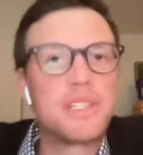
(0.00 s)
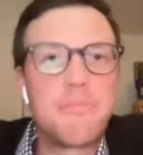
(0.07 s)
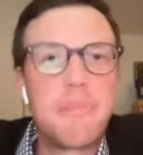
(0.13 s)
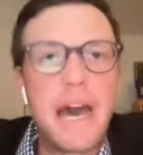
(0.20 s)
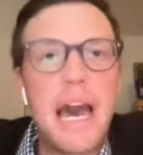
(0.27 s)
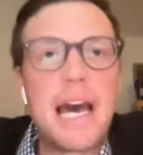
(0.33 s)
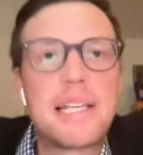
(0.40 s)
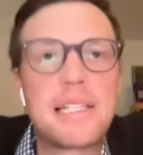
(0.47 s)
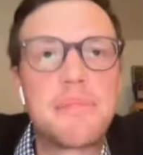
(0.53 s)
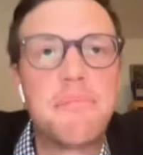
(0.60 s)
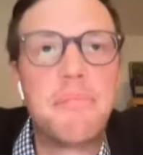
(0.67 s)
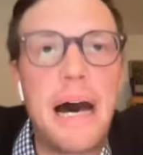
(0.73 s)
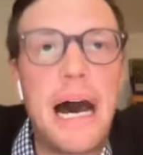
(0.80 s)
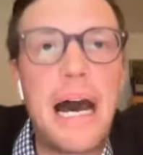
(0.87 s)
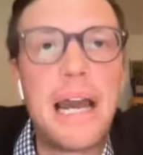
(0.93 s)
to pass
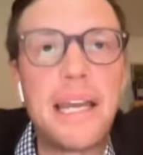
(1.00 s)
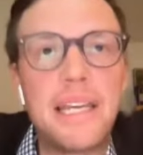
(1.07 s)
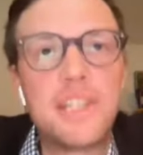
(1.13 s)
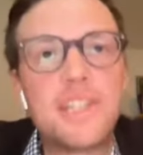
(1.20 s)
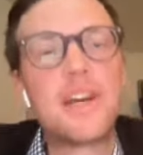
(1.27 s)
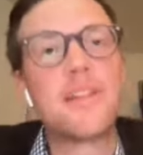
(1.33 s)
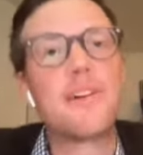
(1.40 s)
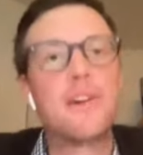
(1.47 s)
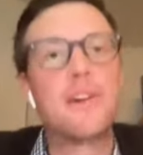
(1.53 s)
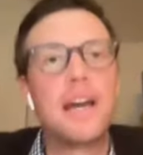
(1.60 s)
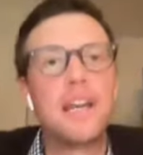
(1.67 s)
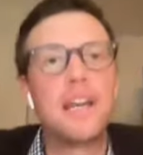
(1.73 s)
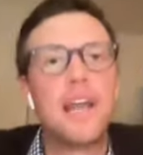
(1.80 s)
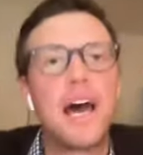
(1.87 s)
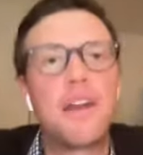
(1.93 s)
by each other
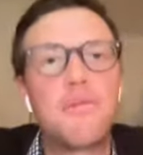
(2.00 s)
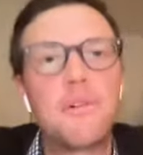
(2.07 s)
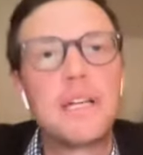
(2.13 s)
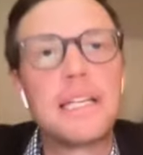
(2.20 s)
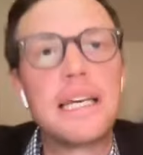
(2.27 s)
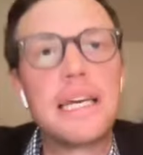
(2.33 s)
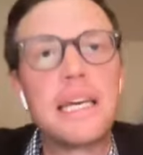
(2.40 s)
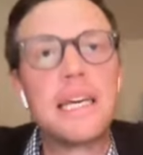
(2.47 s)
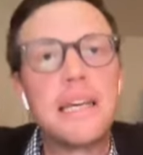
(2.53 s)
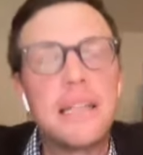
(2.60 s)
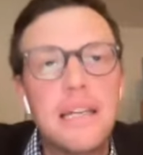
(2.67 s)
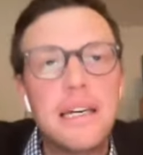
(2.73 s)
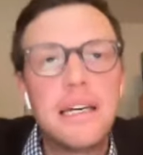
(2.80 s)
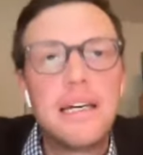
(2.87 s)
and not really